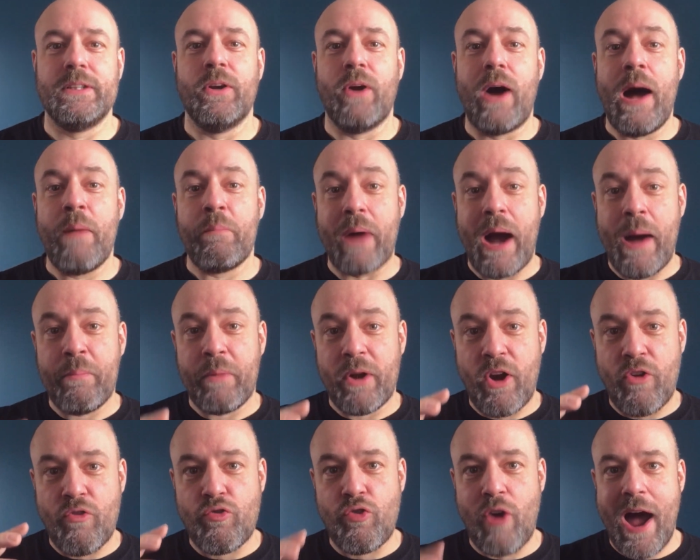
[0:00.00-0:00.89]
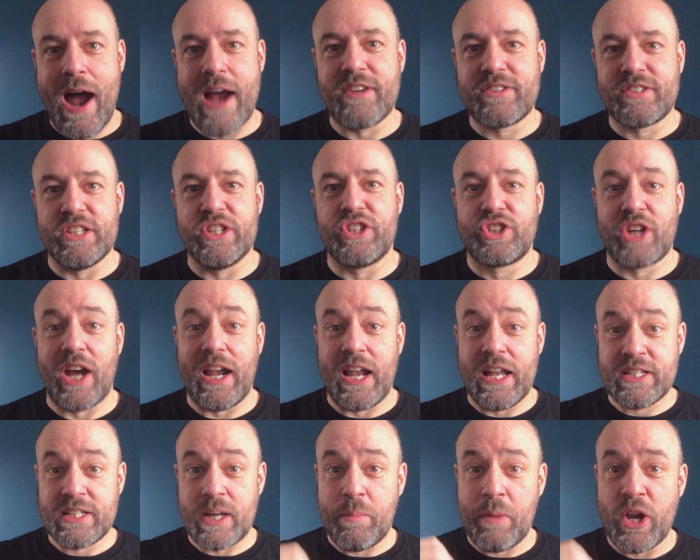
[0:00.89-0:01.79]
You know, I'm going to rise to this
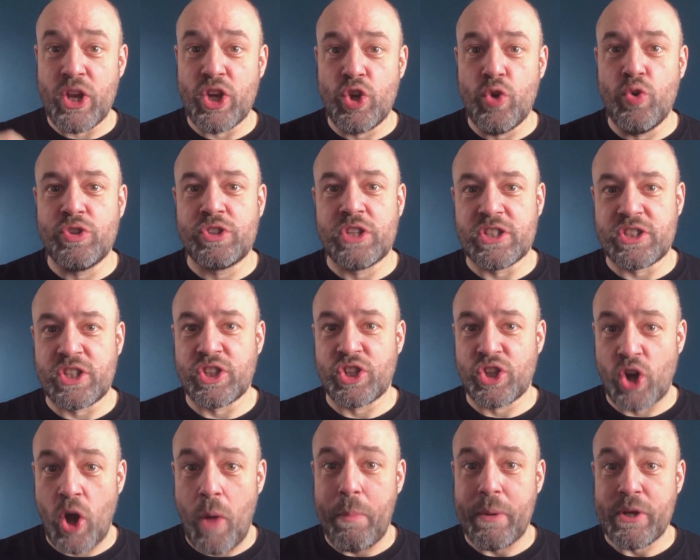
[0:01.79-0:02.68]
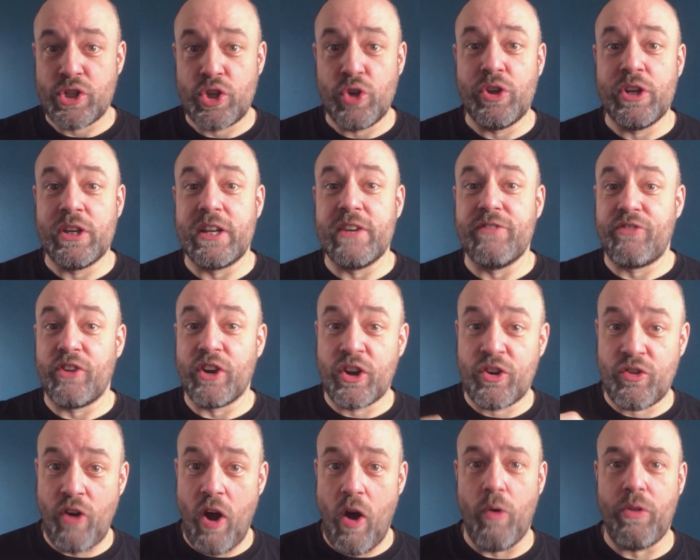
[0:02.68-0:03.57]
challenge. I'm going to use this as an opportunity for
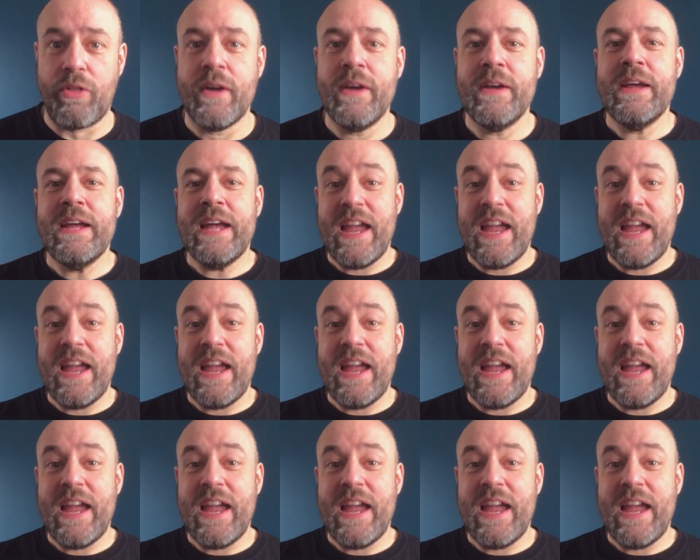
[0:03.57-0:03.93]
growth.